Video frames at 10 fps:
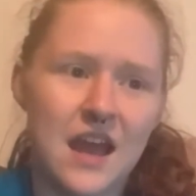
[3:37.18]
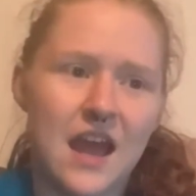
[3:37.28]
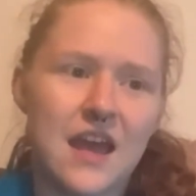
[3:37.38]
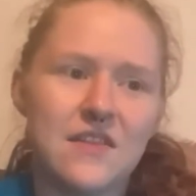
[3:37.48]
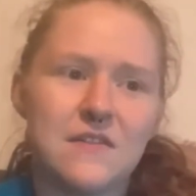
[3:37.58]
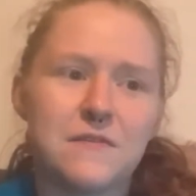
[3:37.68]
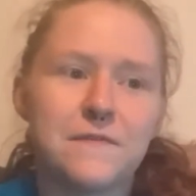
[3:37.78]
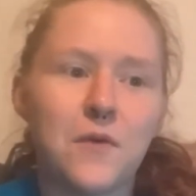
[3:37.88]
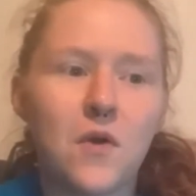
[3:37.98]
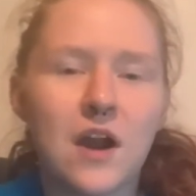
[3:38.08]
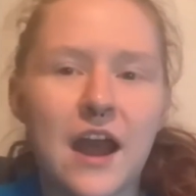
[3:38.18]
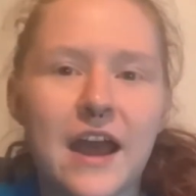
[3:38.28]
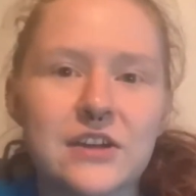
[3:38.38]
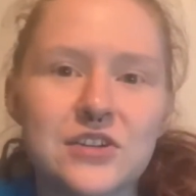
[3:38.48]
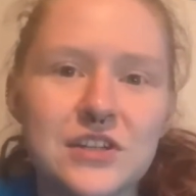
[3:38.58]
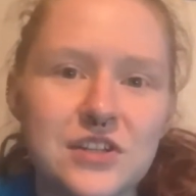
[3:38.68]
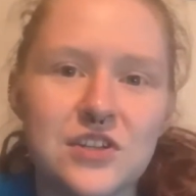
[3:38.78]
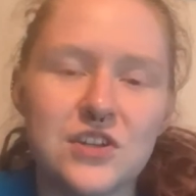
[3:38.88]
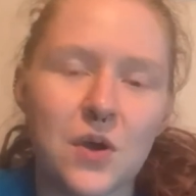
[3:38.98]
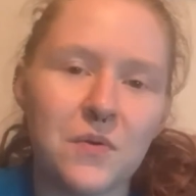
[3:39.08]
And then for four, I actually
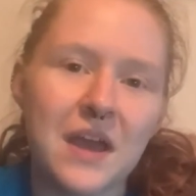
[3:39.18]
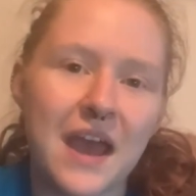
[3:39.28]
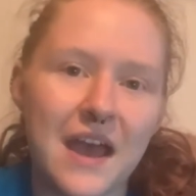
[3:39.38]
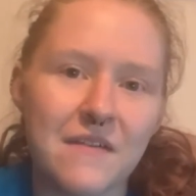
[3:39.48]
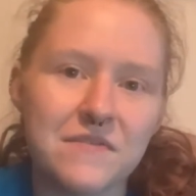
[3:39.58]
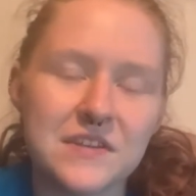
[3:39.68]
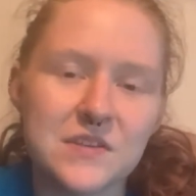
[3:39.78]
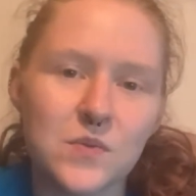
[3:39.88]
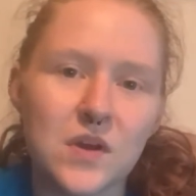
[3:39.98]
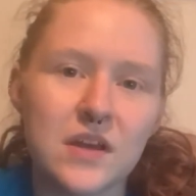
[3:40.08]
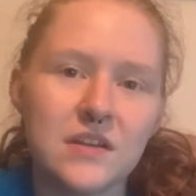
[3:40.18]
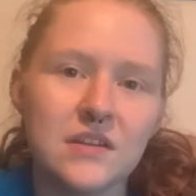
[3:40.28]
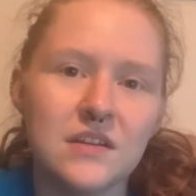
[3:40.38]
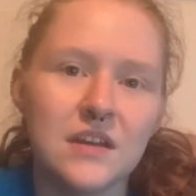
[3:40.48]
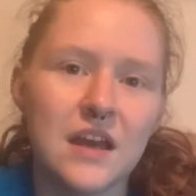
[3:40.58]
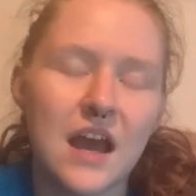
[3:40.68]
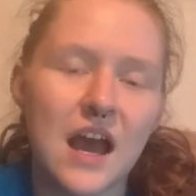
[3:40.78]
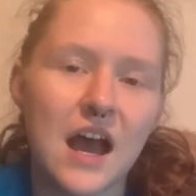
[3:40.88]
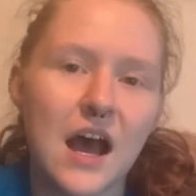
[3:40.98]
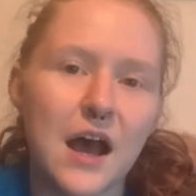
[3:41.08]
don't have this one.
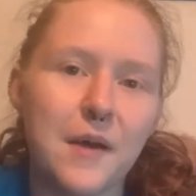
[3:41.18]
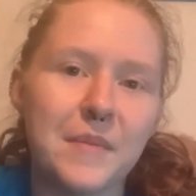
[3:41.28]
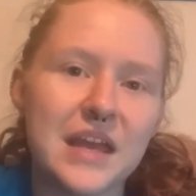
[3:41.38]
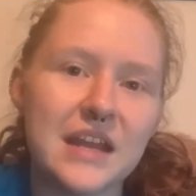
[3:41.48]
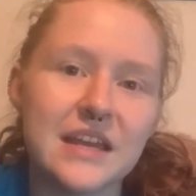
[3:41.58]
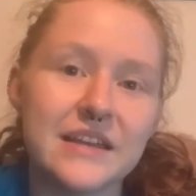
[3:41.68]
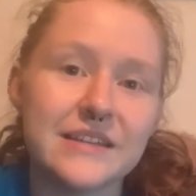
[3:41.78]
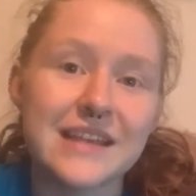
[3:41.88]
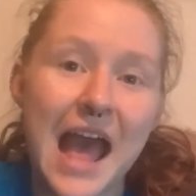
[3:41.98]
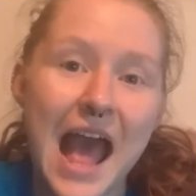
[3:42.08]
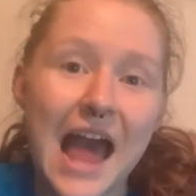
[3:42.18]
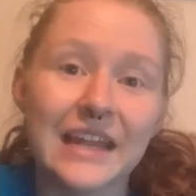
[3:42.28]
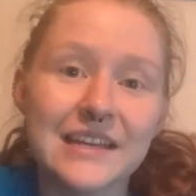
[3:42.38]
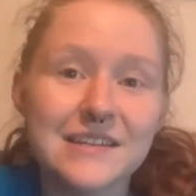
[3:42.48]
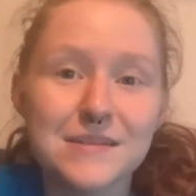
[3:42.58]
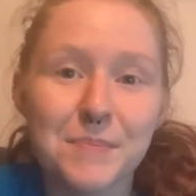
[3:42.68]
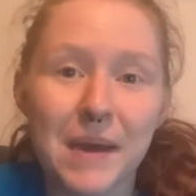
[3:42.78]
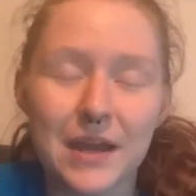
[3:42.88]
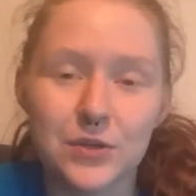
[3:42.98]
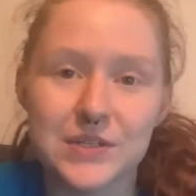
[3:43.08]
Um, it is Alice
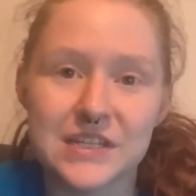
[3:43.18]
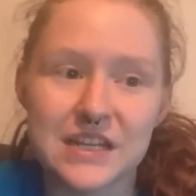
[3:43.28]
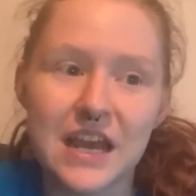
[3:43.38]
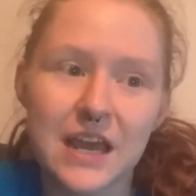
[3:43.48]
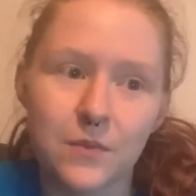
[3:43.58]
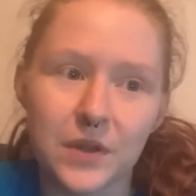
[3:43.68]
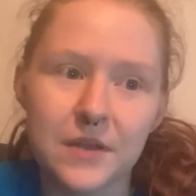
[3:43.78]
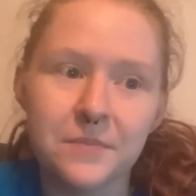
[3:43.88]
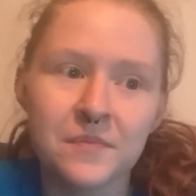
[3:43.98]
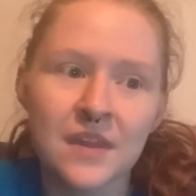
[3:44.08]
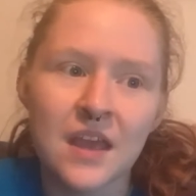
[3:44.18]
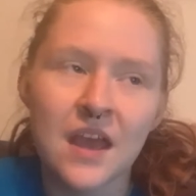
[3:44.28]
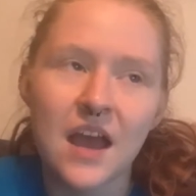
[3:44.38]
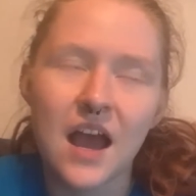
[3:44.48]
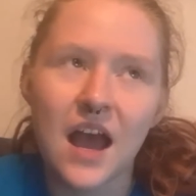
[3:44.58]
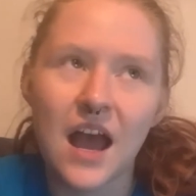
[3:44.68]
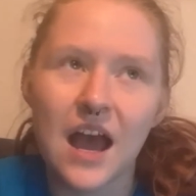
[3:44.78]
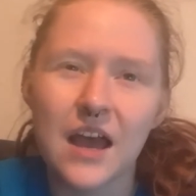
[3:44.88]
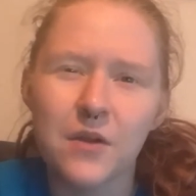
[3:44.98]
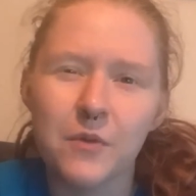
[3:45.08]
by Christina Henry.
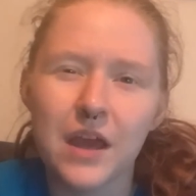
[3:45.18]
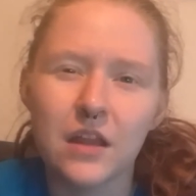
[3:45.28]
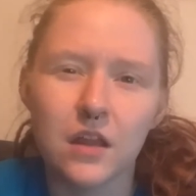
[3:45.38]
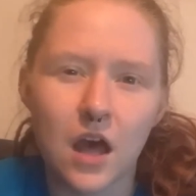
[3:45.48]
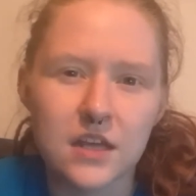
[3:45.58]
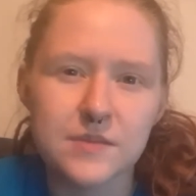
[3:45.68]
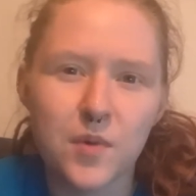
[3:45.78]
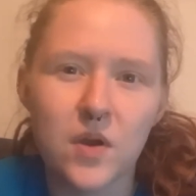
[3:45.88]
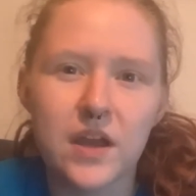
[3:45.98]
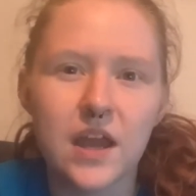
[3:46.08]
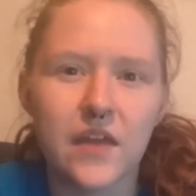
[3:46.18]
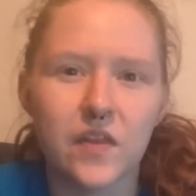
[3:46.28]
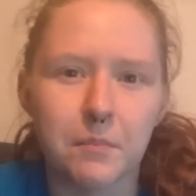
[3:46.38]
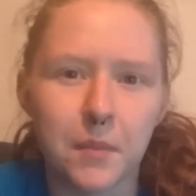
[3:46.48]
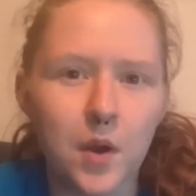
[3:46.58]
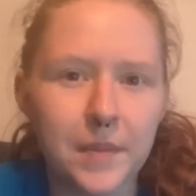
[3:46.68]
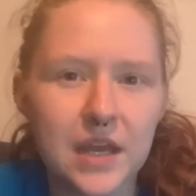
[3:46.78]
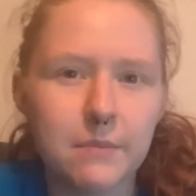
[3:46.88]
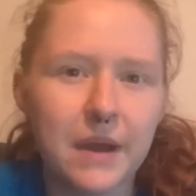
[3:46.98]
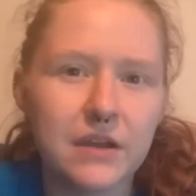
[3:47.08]
I read Lost Boy and The
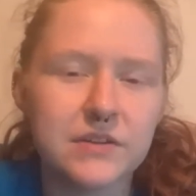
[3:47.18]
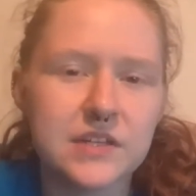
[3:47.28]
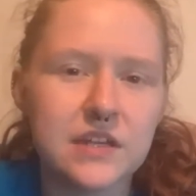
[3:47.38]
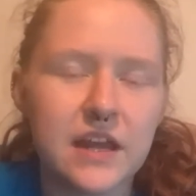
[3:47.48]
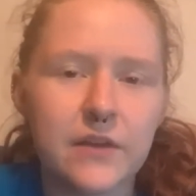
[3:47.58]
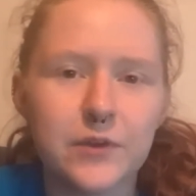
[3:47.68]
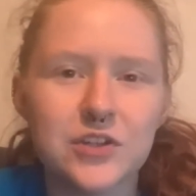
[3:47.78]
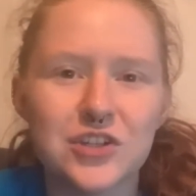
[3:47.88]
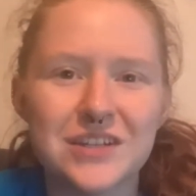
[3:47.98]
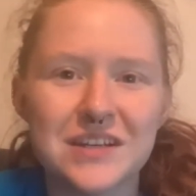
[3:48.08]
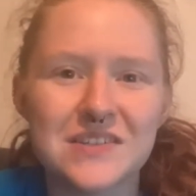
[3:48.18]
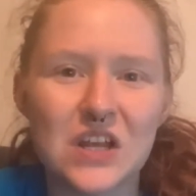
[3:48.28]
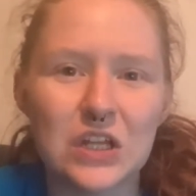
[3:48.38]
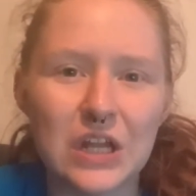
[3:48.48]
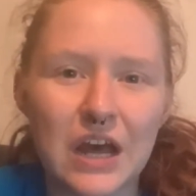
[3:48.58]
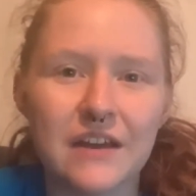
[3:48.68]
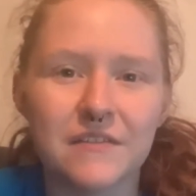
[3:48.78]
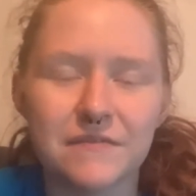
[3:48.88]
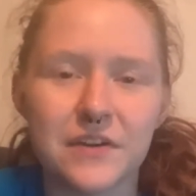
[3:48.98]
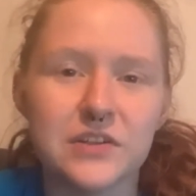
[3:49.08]
Mermaid by Christina Henry. She does a lot
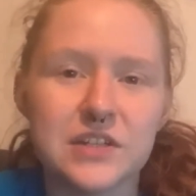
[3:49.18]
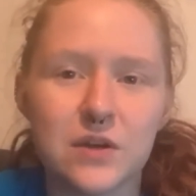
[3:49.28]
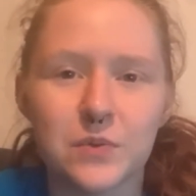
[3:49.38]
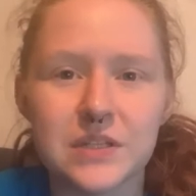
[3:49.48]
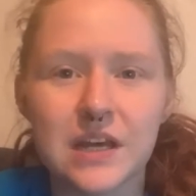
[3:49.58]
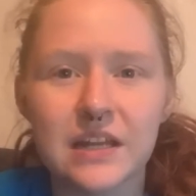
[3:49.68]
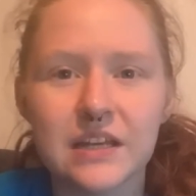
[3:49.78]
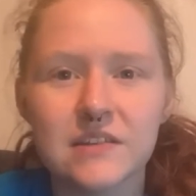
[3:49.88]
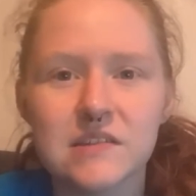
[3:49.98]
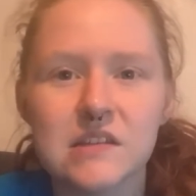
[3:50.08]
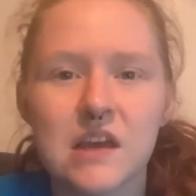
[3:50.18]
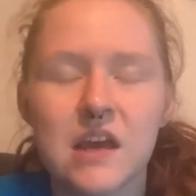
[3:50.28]
of fairy tale retellings.